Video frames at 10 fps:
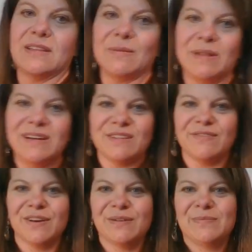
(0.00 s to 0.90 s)
in the
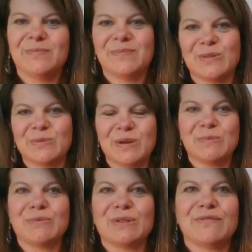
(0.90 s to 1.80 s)
planisphere. So which can
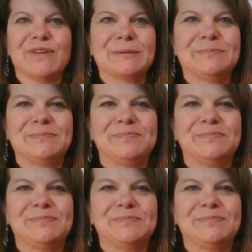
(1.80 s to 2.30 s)
be really fun.